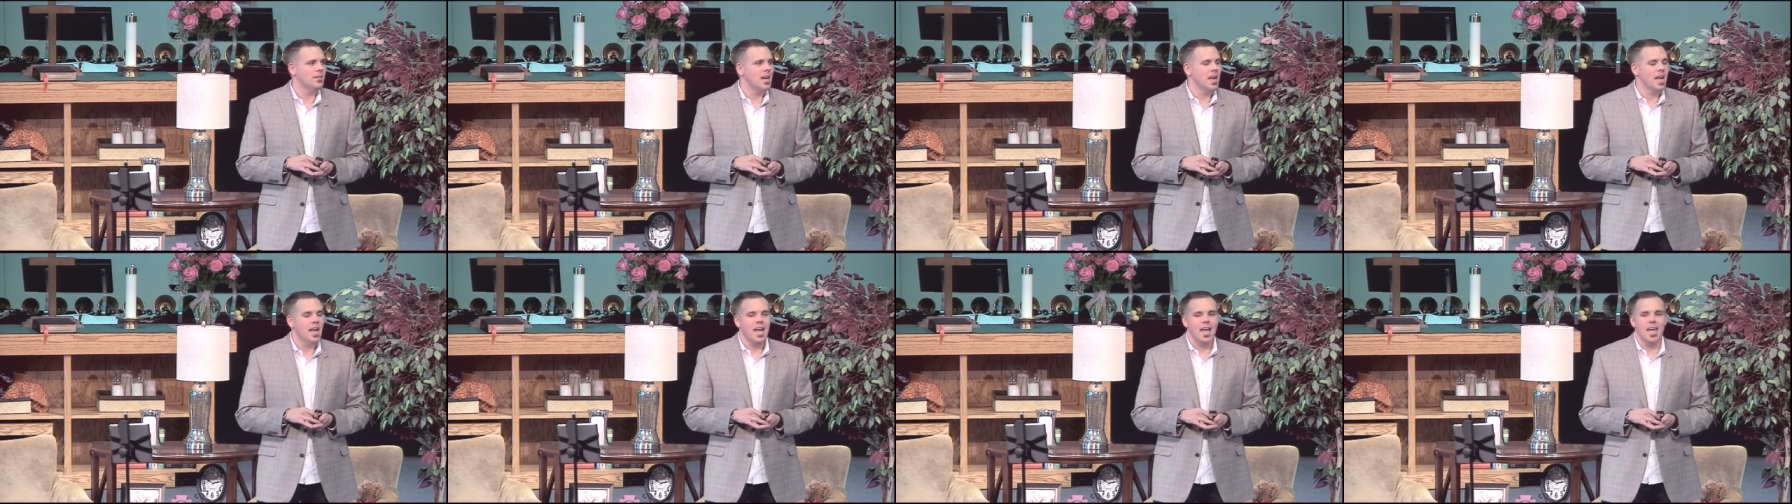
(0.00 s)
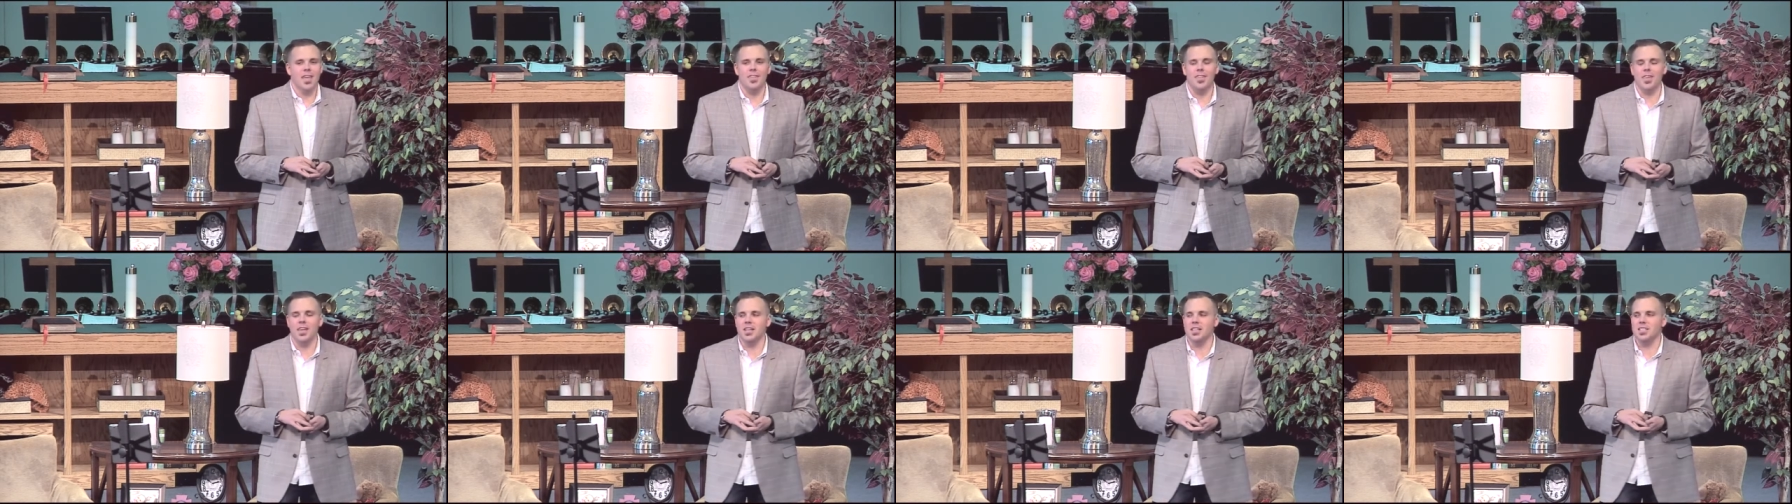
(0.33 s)

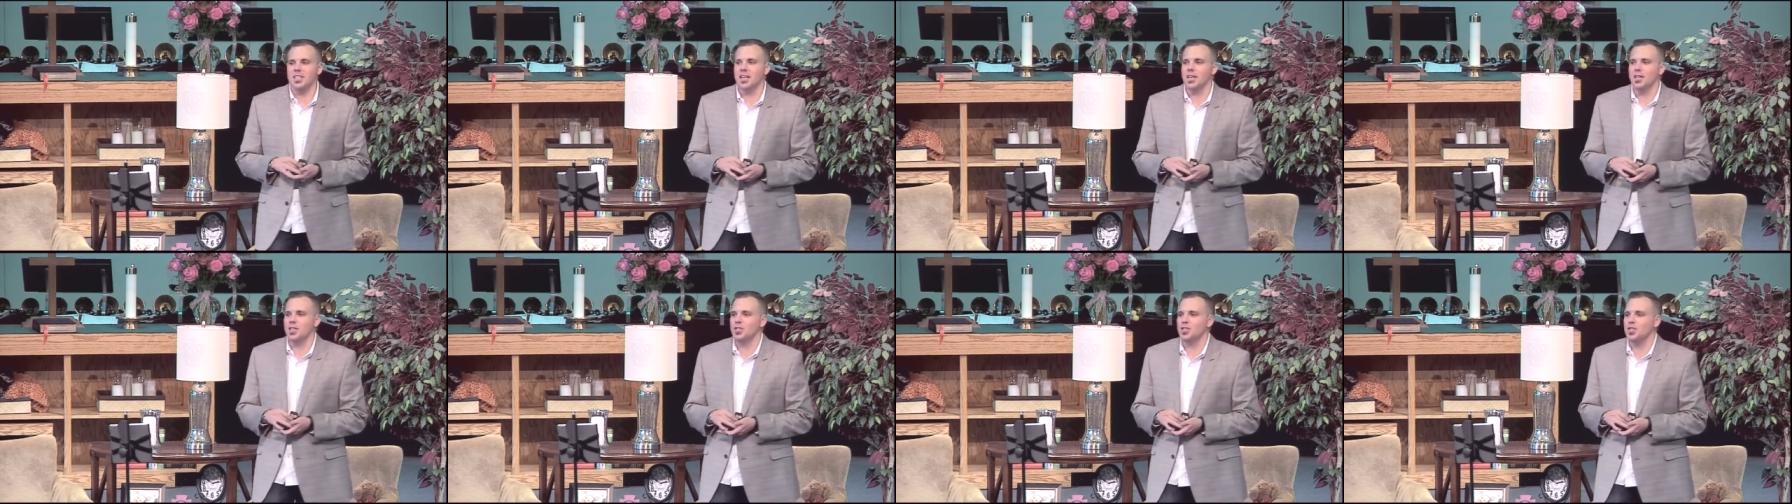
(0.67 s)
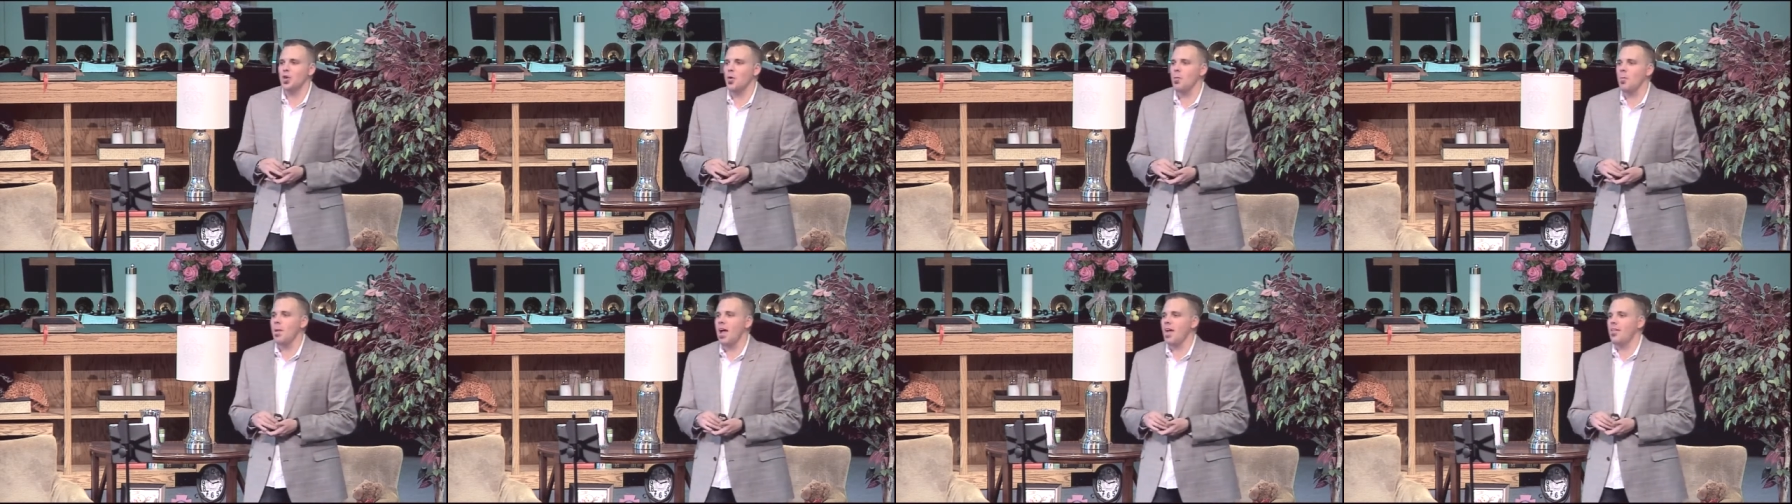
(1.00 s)
And things get
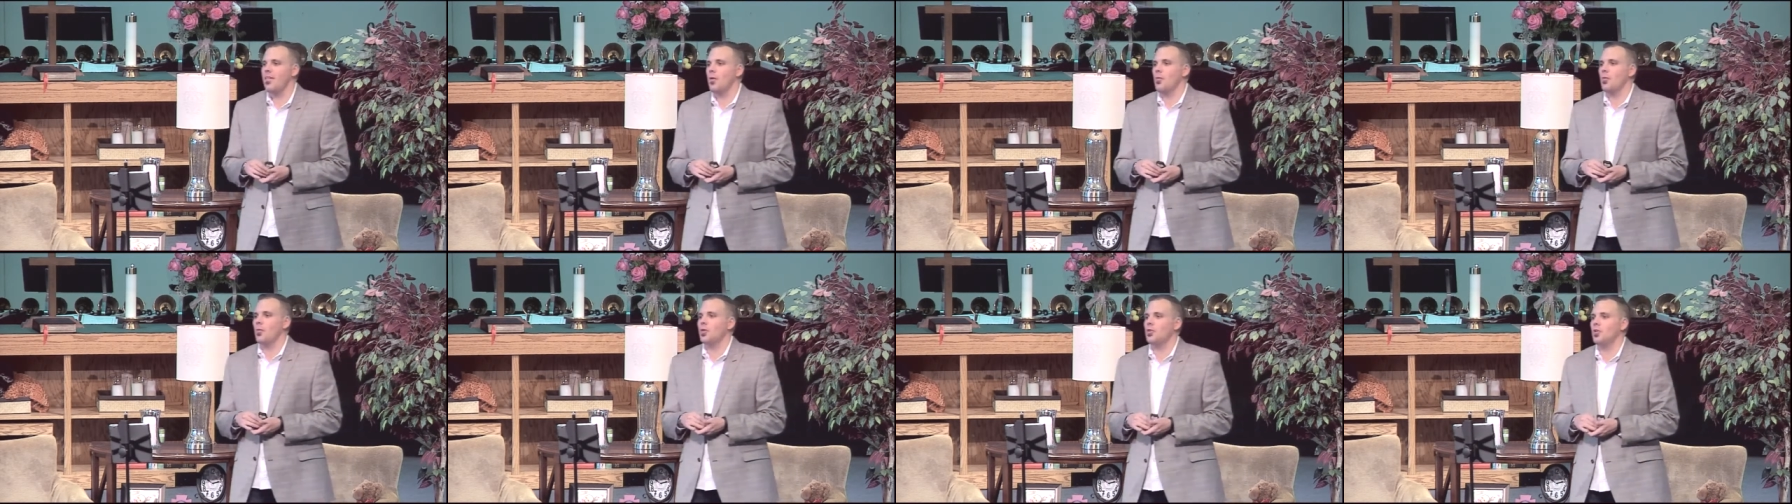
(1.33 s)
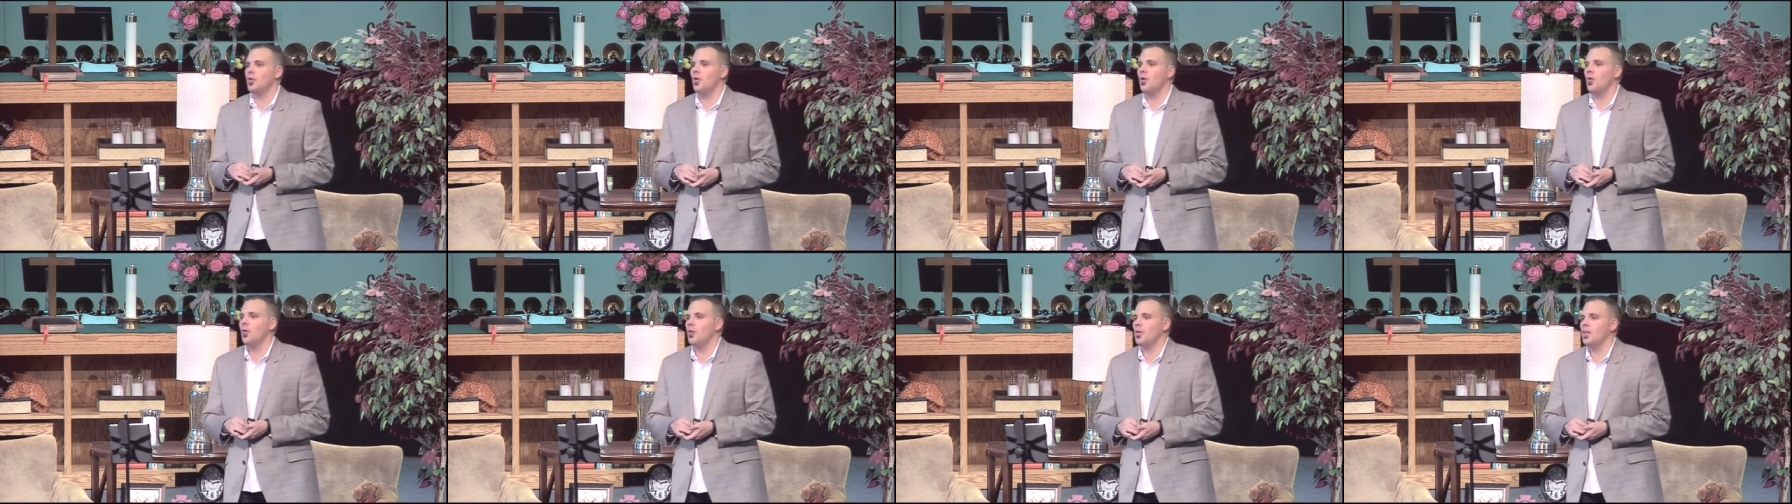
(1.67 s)
so bad that we're
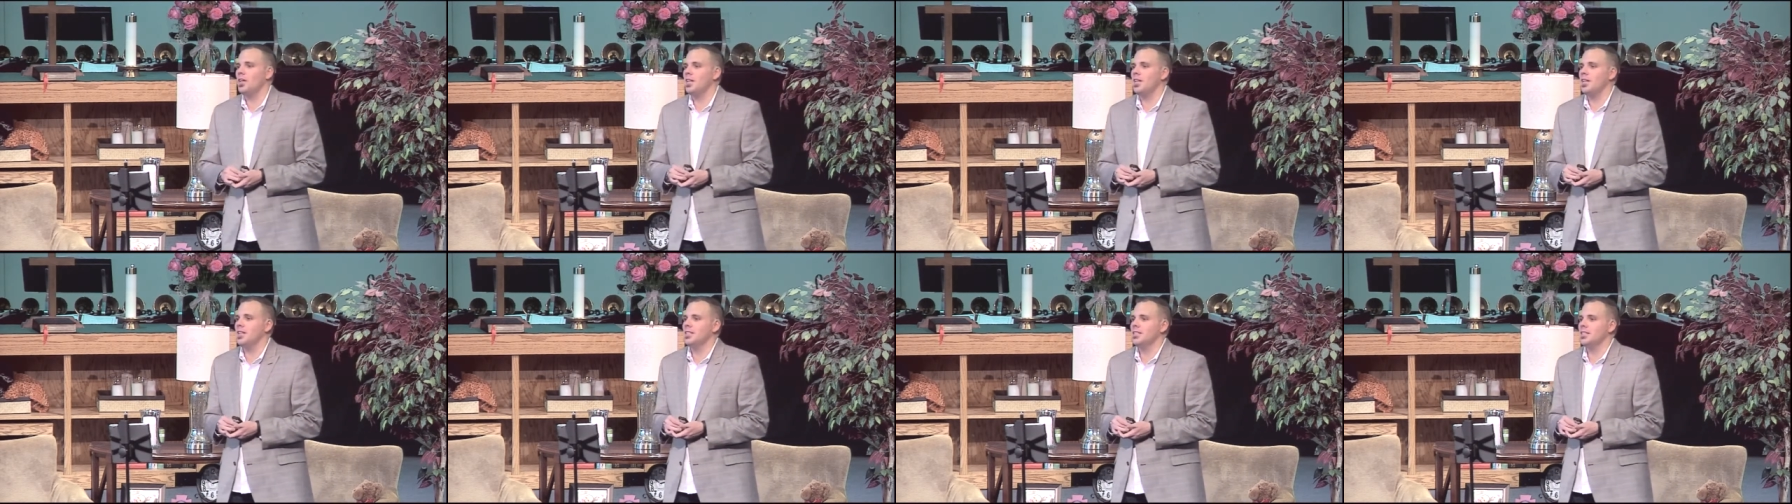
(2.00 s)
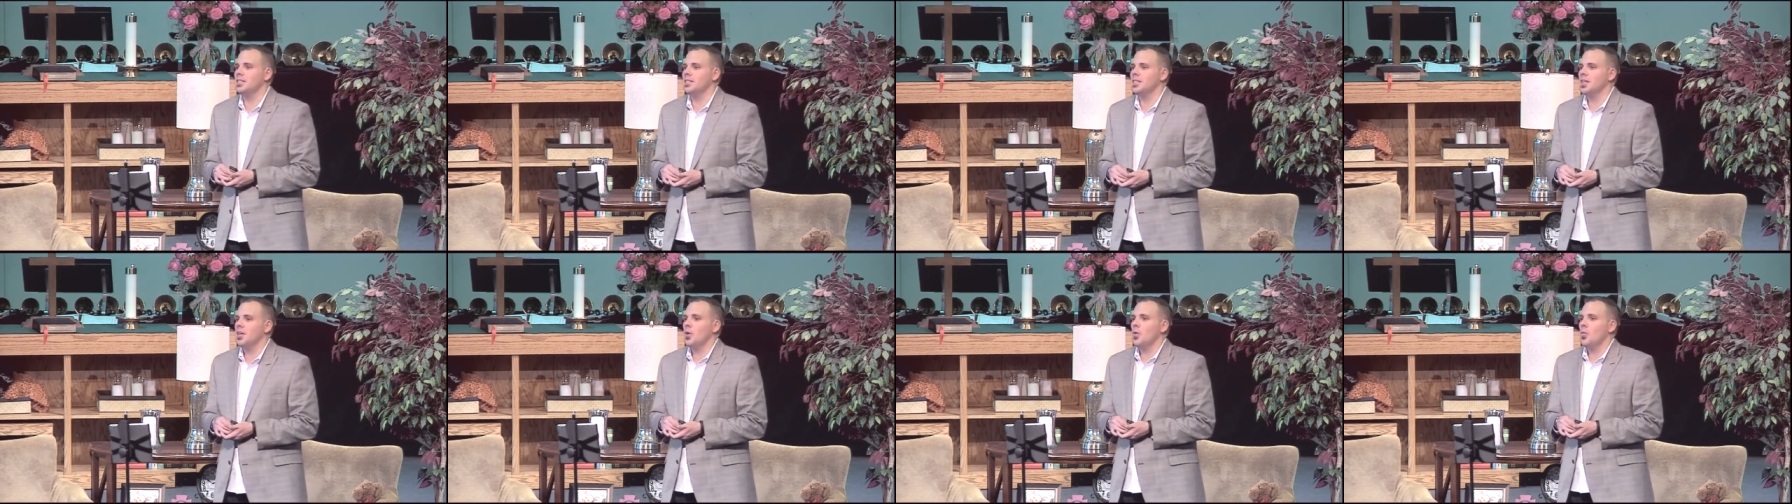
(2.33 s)
told he is